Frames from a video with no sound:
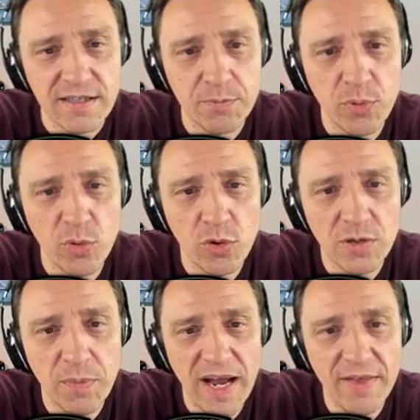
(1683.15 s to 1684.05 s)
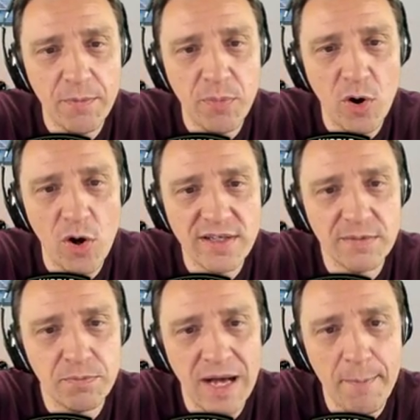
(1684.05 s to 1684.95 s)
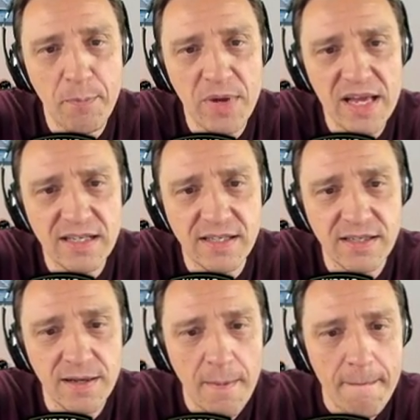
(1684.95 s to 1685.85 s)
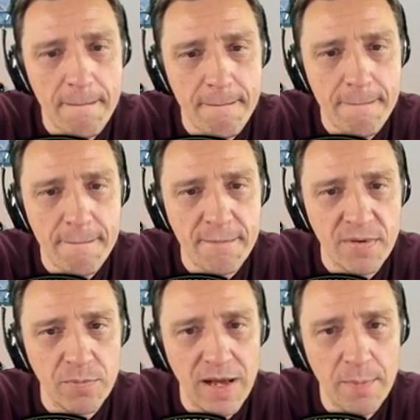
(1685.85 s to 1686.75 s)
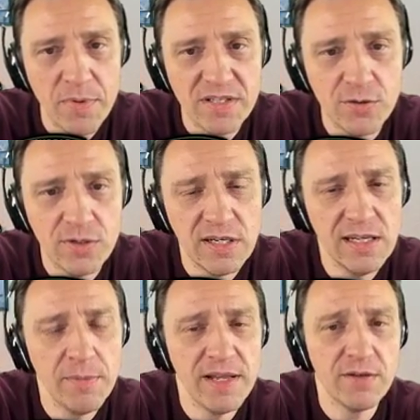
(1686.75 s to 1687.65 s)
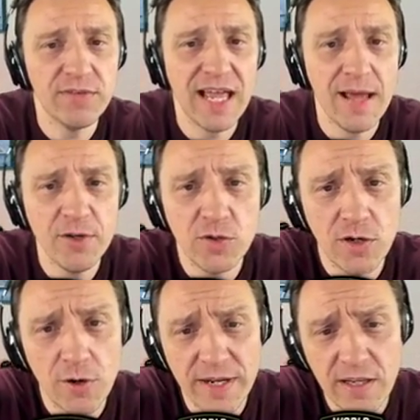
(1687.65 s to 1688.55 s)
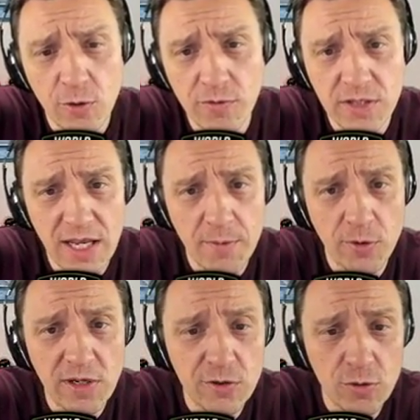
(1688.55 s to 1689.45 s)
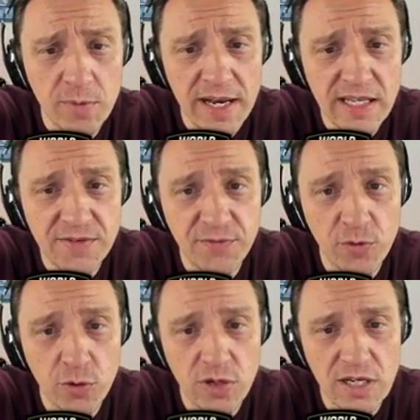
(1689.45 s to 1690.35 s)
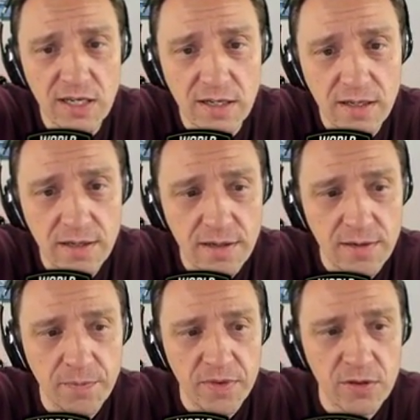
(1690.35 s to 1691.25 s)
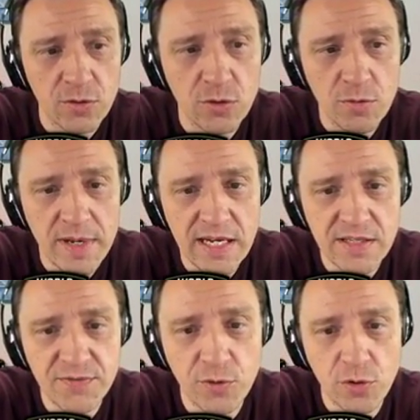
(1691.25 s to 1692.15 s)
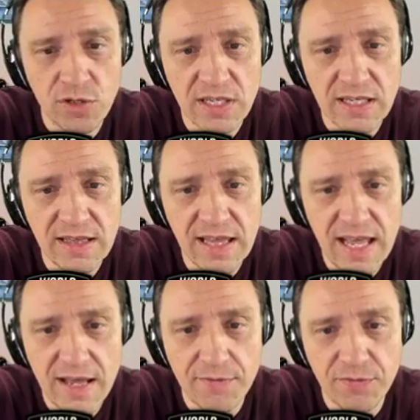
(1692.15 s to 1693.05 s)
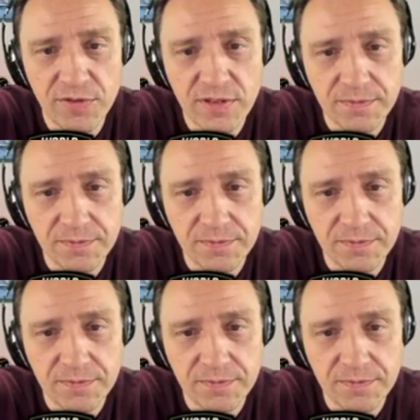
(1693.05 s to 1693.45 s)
Support by the poison. Puppies. Puppies doing a little bit of damage. We're already in overtime. Only two minutes forty. two minutes forty left.